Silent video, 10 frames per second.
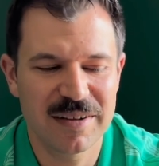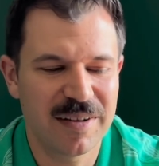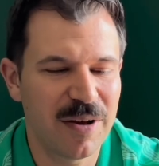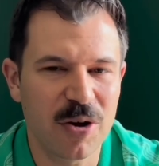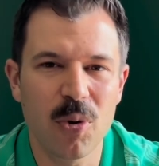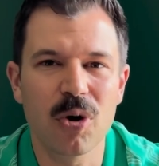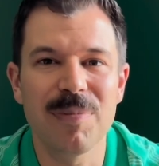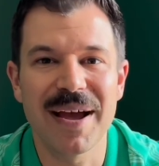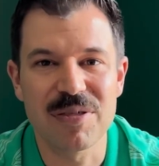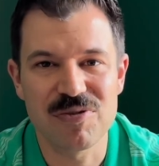a
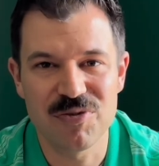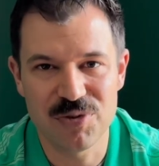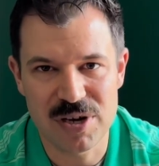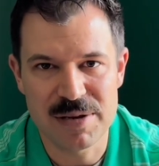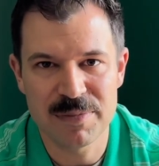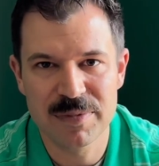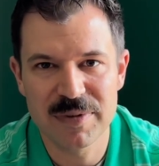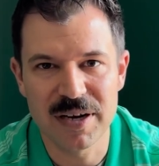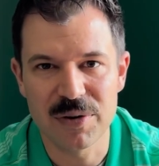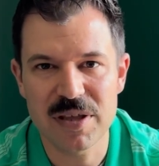quarterback's dream. You
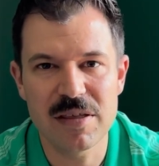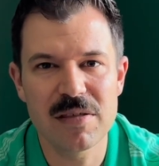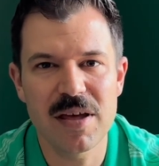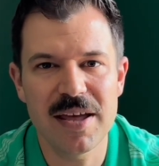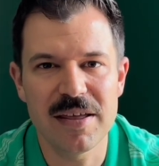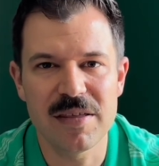know, he is